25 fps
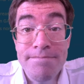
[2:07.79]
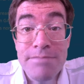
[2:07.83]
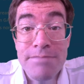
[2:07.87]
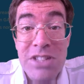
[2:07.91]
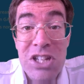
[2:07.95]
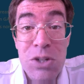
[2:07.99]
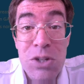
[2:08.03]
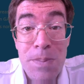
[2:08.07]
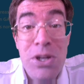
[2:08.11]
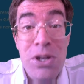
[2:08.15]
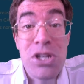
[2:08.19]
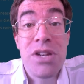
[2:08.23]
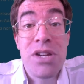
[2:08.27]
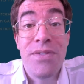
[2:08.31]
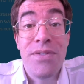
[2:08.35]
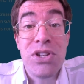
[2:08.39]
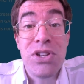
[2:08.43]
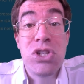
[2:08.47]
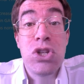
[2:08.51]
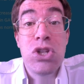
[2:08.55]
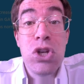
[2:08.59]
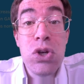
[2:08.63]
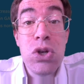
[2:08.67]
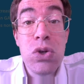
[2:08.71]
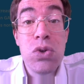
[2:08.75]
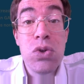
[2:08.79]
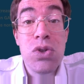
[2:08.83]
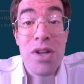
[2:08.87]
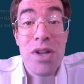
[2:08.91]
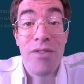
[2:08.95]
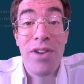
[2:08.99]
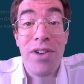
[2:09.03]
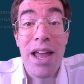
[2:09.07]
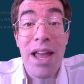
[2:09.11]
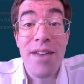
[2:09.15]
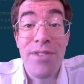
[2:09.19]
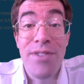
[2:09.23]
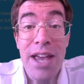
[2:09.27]
especially if it's two general
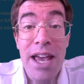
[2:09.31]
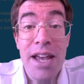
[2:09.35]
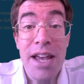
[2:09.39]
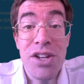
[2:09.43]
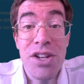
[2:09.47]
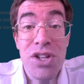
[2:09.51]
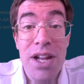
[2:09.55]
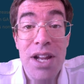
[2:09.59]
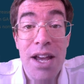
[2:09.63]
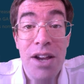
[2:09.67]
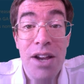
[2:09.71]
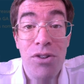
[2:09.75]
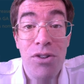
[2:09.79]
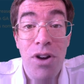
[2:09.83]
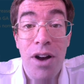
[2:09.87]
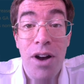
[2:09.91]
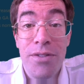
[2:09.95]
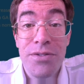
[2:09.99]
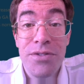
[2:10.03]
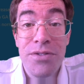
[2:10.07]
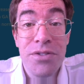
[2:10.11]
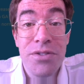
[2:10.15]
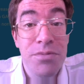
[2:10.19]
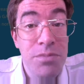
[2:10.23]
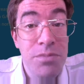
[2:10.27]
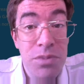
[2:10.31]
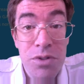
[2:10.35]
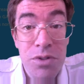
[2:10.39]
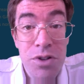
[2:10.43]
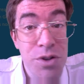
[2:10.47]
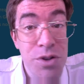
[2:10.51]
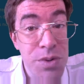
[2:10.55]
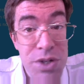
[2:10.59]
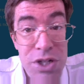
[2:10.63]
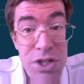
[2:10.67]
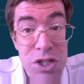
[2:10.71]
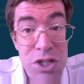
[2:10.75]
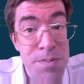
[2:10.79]
aviation aircraft.
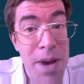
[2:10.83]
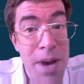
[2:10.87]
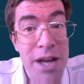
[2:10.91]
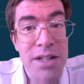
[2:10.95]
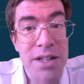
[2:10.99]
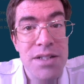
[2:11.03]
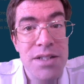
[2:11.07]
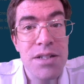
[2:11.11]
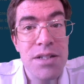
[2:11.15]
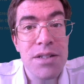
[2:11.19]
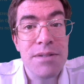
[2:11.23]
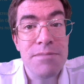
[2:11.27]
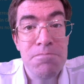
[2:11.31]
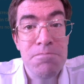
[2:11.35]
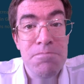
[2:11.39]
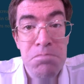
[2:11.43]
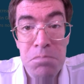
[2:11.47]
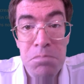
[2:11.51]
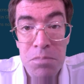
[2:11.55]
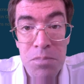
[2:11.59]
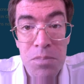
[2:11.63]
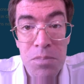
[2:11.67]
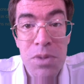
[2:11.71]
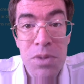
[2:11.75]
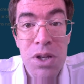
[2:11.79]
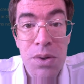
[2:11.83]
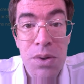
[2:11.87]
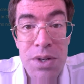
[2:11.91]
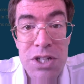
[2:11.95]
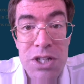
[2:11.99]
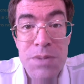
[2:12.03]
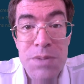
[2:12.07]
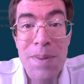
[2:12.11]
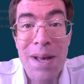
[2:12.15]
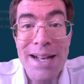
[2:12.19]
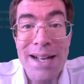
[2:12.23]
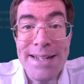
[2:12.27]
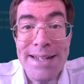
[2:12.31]
You'd
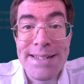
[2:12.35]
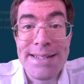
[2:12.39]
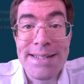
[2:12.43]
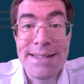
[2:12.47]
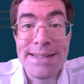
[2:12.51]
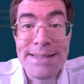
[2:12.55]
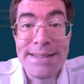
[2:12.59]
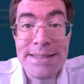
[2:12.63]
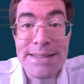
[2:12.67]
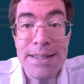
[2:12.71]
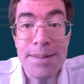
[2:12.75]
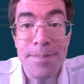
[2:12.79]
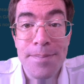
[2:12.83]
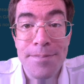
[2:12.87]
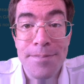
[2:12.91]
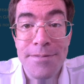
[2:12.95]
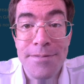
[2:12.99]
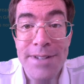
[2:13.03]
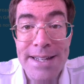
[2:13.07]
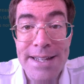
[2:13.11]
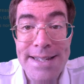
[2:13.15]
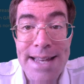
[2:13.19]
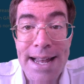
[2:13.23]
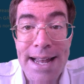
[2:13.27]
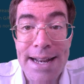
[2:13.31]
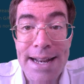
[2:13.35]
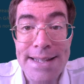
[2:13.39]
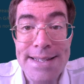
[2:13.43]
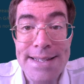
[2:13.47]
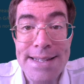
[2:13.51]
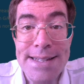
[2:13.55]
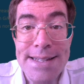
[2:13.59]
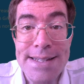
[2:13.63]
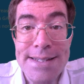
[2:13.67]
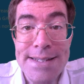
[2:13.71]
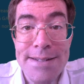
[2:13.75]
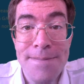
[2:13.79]
expect some fatalities.